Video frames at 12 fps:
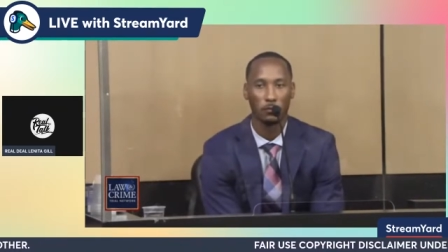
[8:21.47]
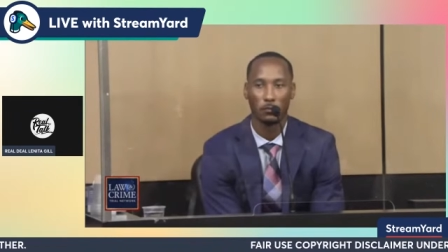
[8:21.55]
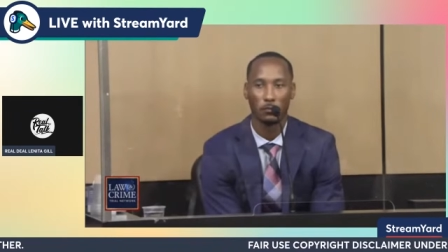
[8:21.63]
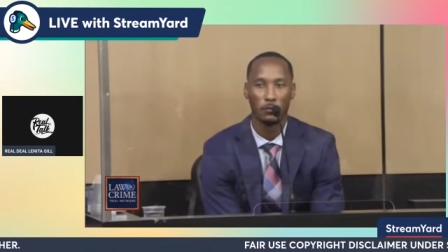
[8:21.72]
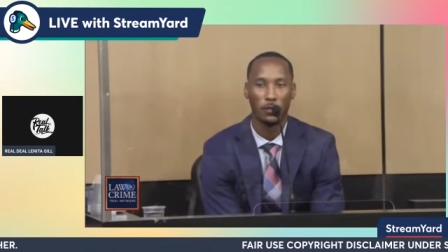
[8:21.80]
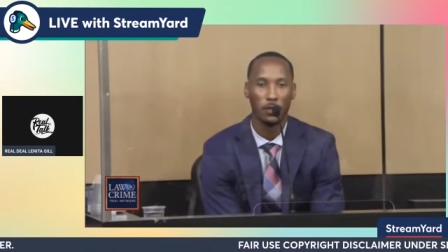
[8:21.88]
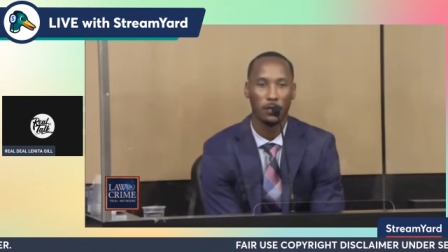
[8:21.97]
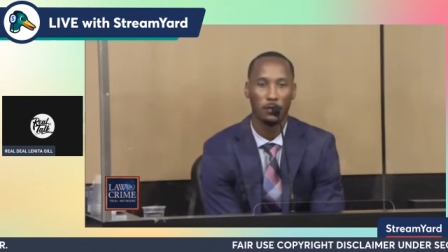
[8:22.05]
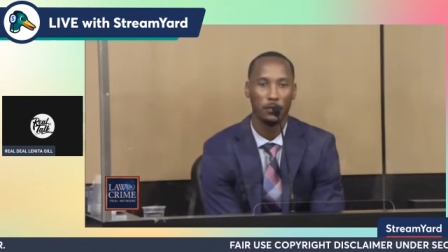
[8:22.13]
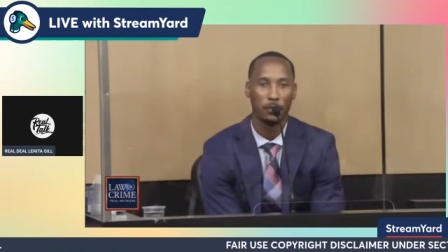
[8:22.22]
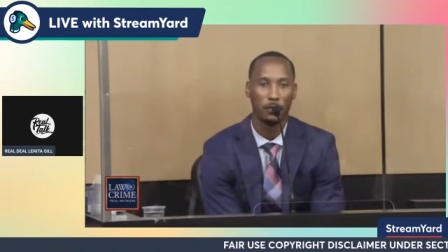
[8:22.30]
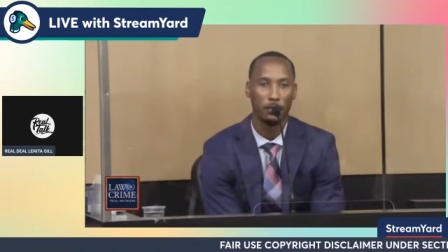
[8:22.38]
Nah,
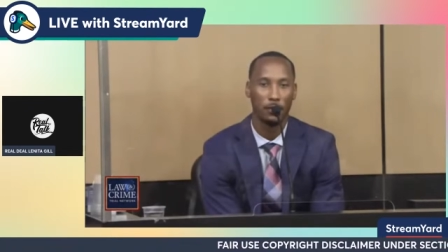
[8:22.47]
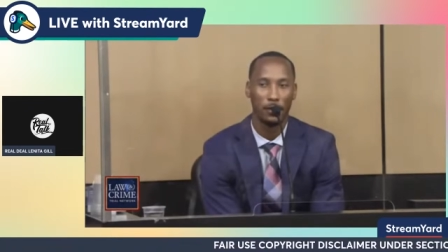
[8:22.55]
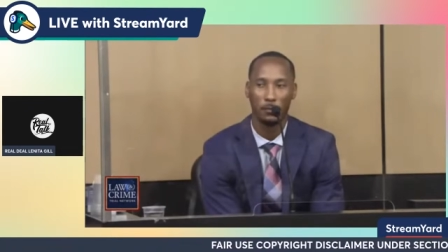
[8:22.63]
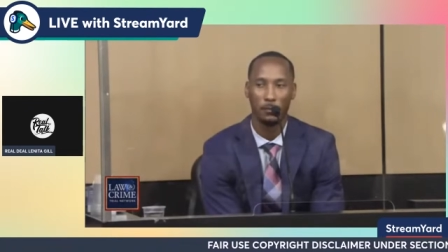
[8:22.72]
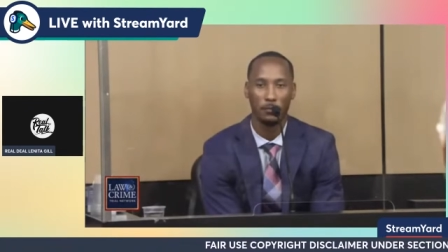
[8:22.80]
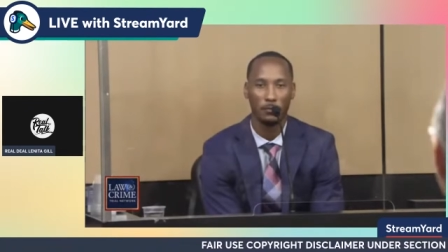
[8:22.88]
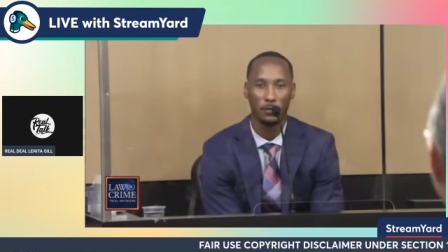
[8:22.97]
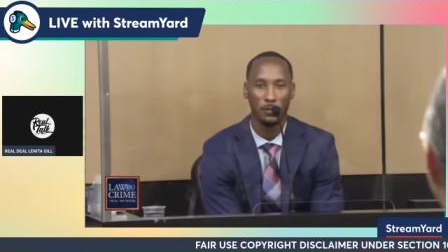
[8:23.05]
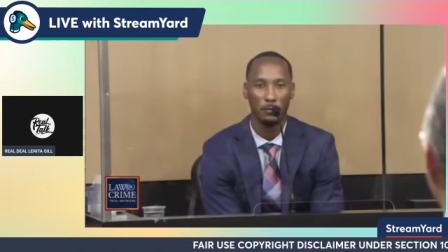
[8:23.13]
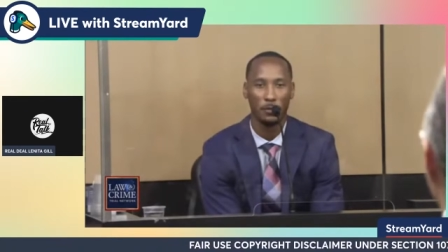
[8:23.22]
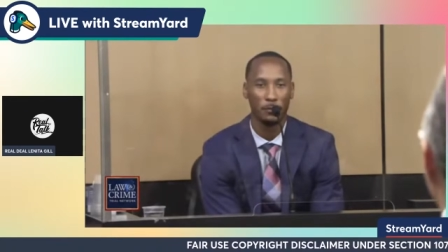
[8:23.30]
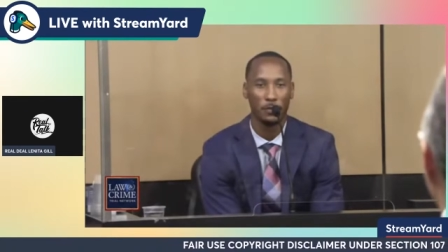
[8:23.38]
she
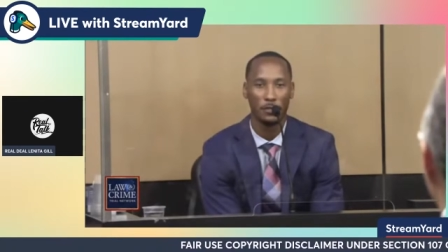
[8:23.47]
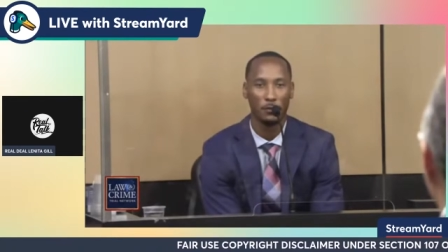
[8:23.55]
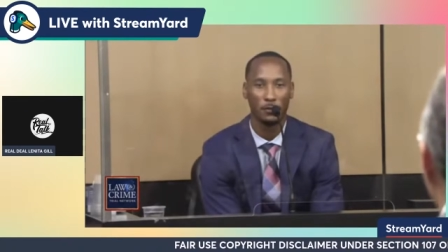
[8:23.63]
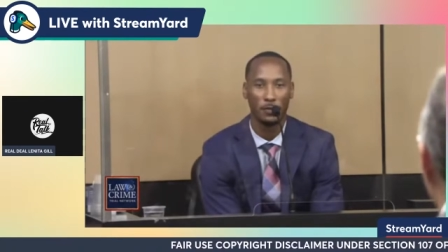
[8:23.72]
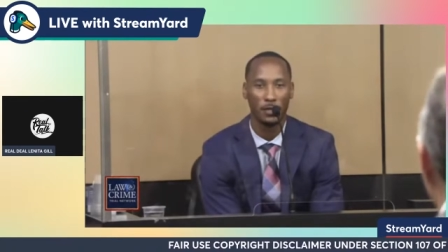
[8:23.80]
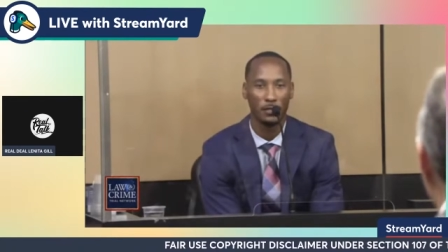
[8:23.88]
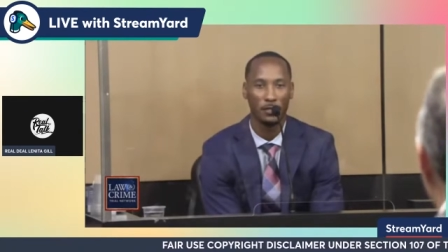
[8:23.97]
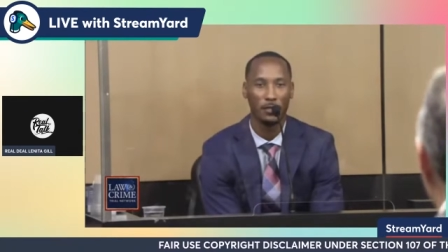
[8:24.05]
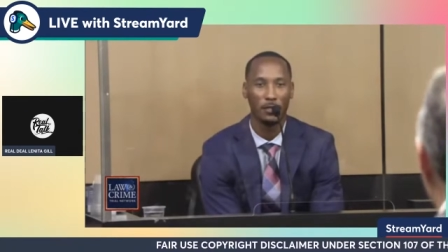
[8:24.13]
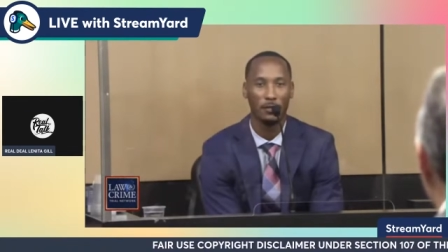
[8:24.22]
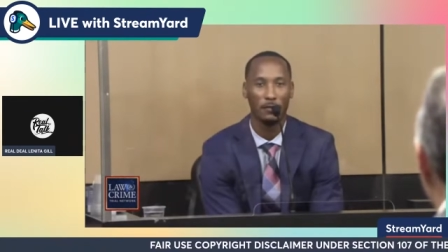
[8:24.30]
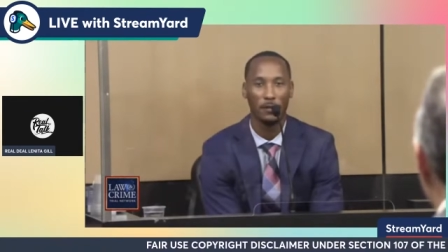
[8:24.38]
beat me to it. Like she did
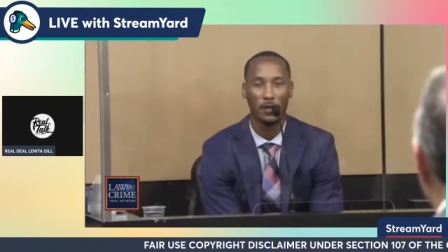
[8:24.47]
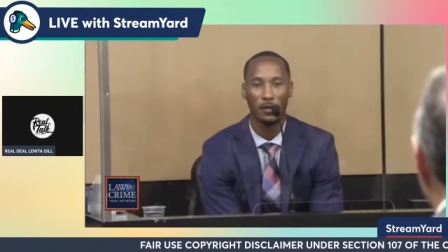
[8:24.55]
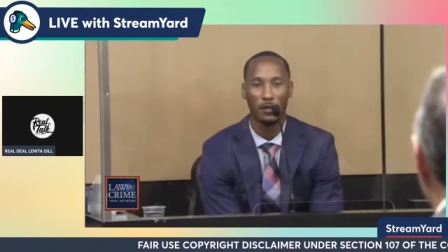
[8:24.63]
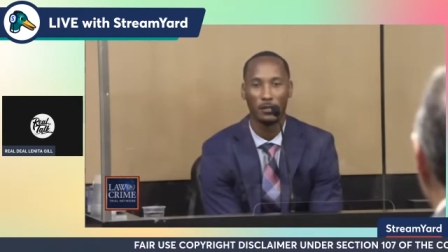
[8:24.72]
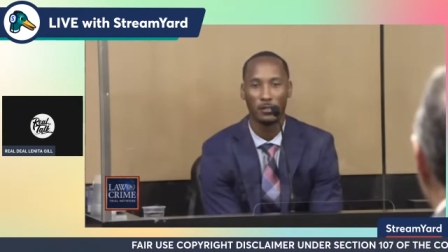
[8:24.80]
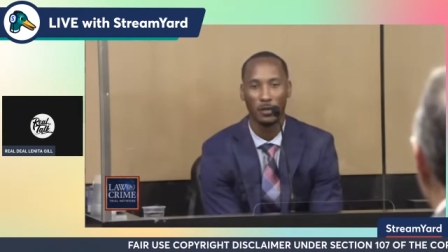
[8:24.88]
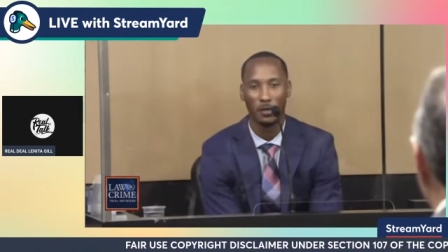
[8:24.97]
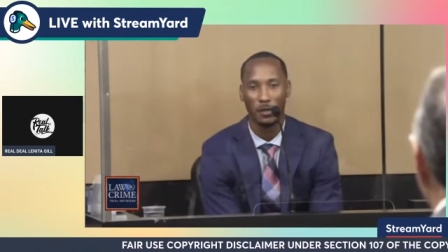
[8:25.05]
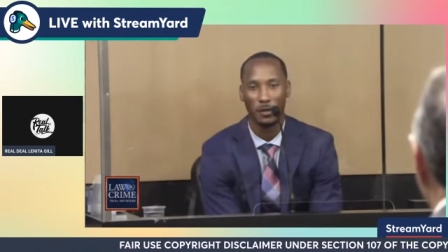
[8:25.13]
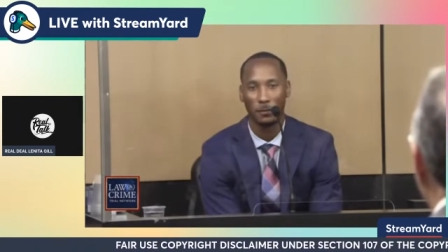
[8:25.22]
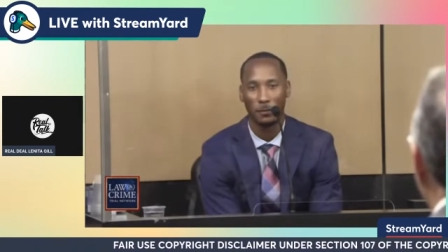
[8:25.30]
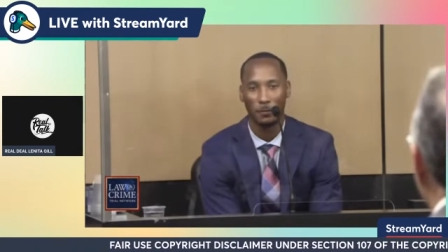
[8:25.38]
it fast at that
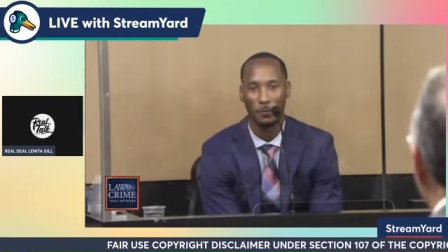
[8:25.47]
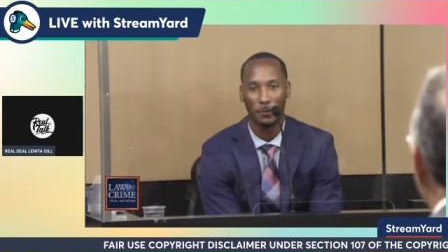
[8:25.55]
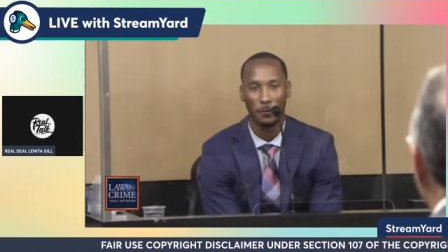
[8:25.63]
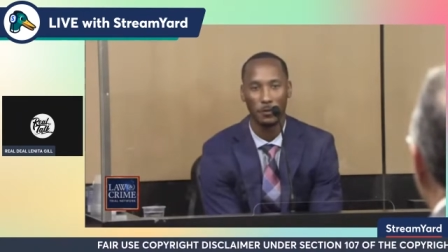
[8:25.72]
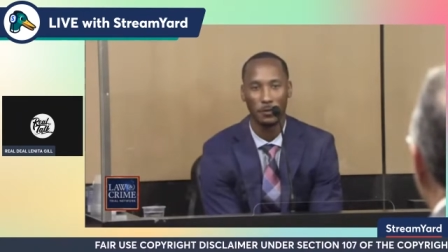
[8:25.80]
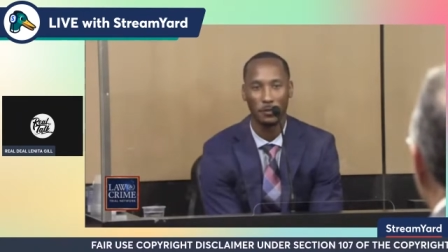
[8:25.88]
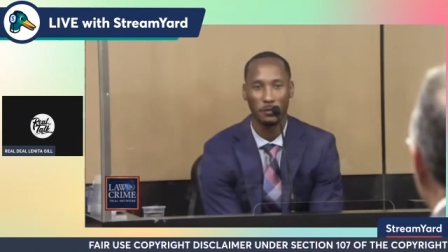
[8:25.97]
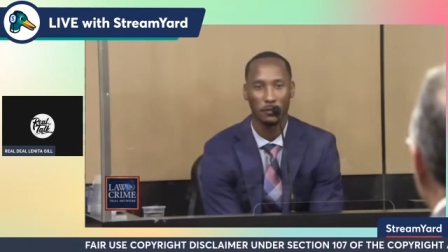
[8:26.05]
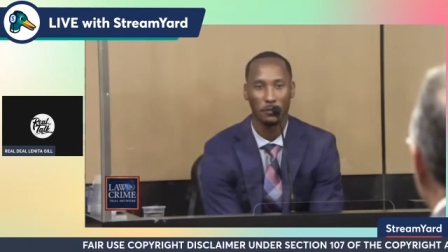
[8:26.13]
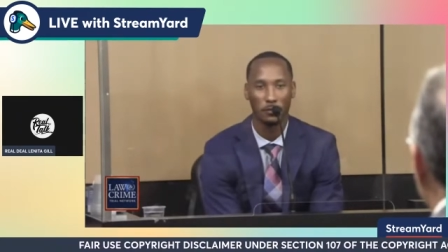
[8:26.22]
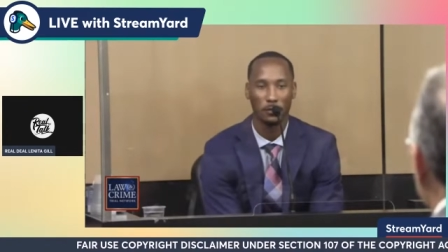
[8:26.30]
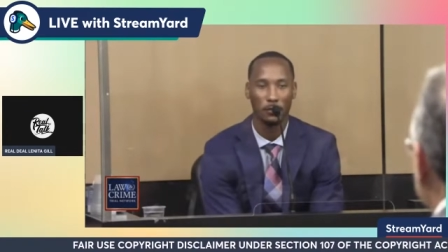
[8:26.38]
moment.
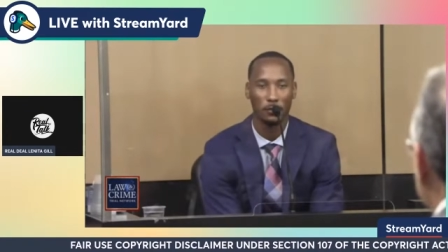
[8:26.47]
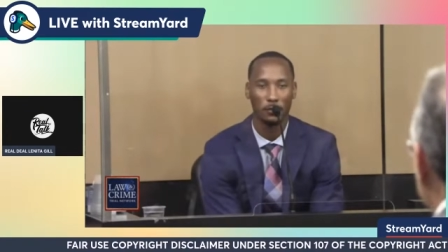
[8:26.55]
So